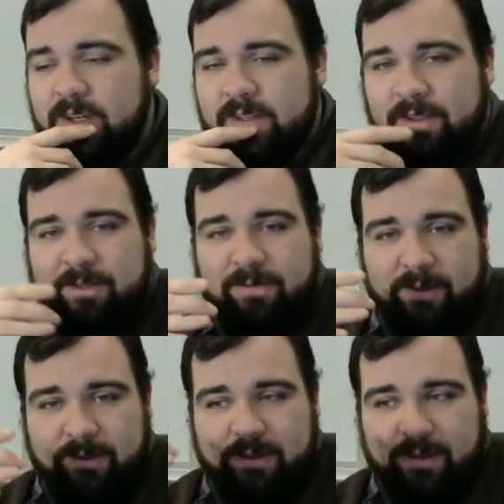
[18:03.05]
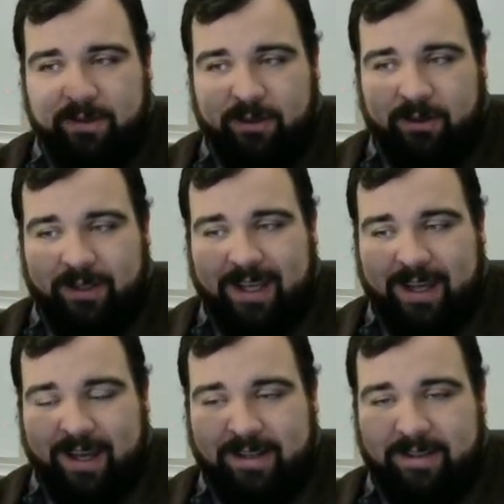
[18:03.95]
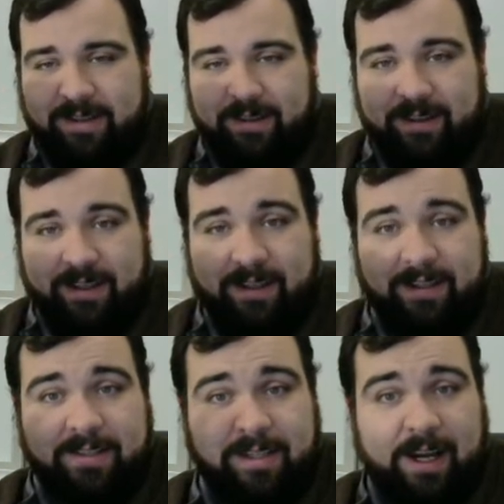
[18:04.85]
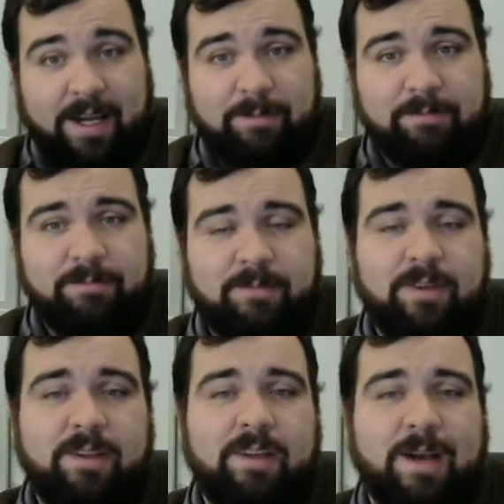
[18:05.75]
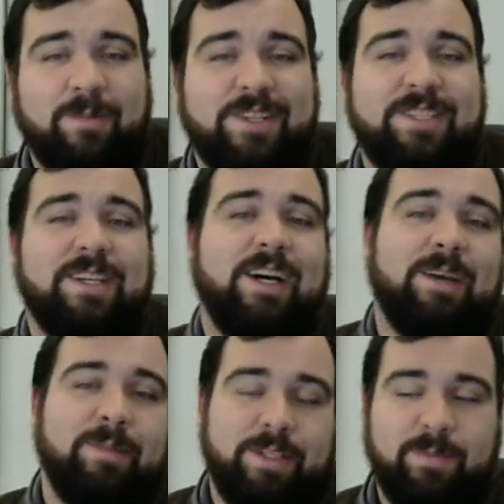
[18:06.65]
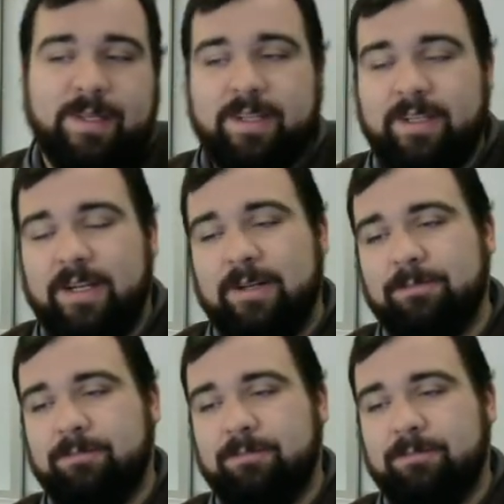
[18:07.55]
So let's first look at the time, how much time they spend in the air.